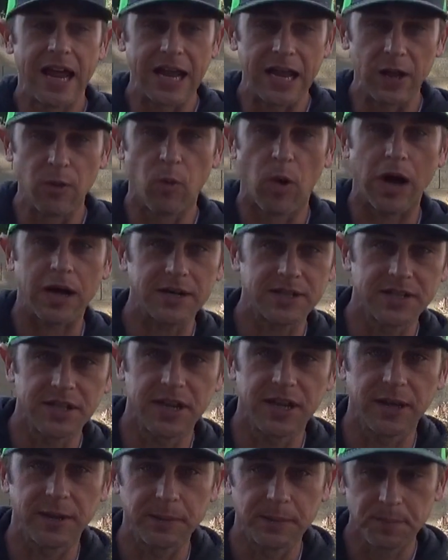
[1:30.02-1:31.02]
he walks
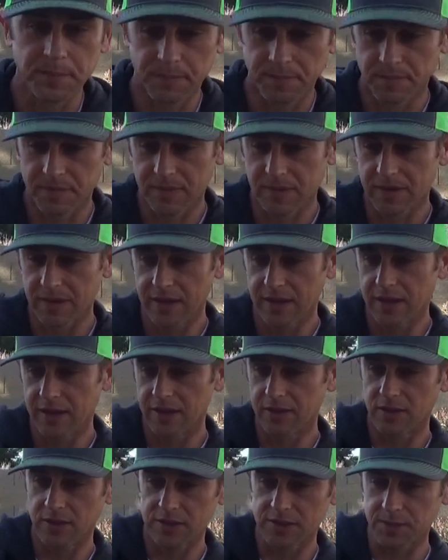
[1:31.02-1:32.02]
in,
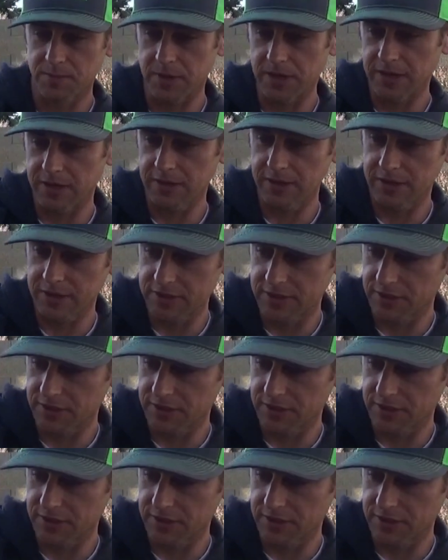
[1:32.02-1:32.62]
looks immediately